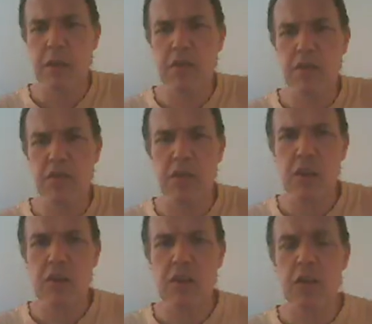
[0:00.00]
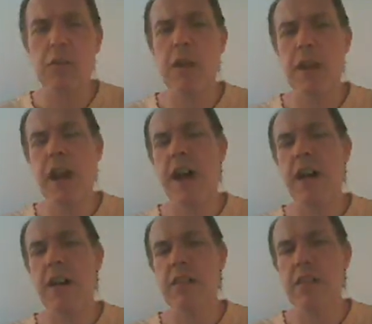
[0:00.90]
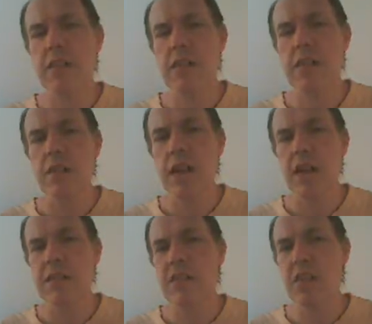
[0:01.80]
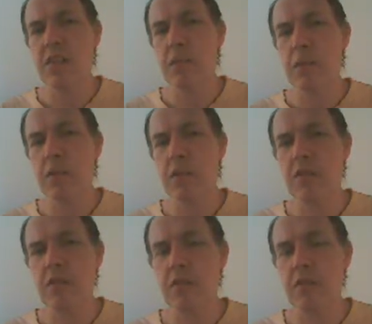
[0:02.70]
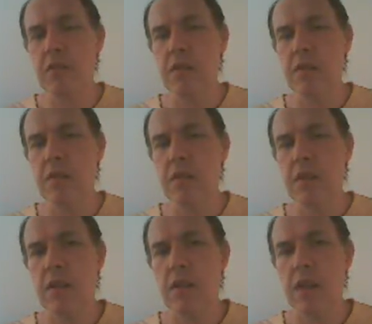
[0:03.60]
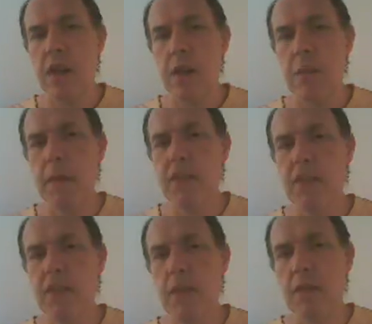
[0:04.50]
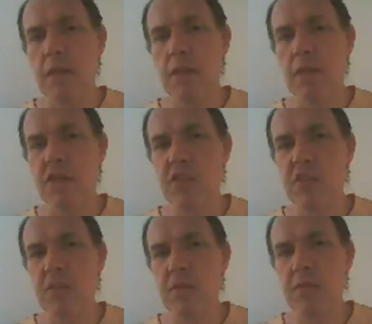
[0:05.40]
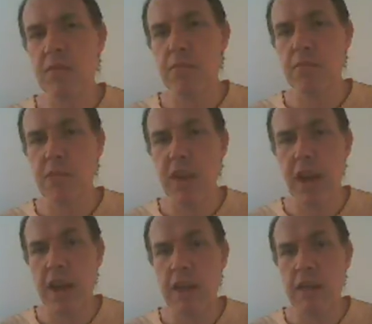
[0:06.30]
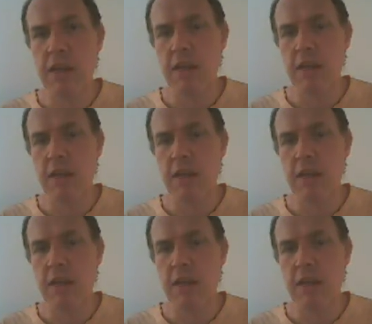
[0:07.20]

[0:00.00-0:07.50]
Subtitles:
because you want to ask a deceased person about something which they